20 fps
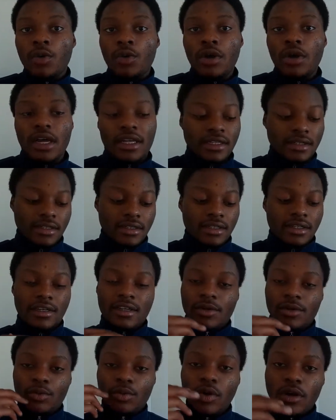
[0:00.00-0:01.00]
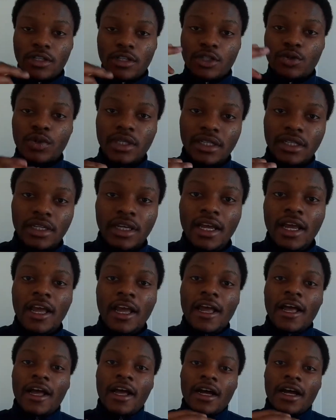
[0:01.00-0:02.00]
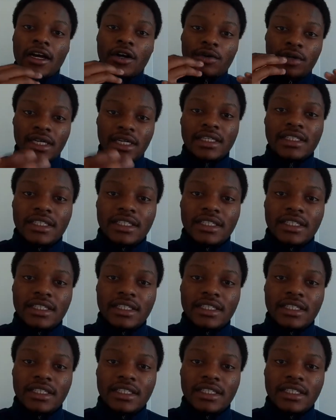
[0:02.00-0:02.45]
And once we create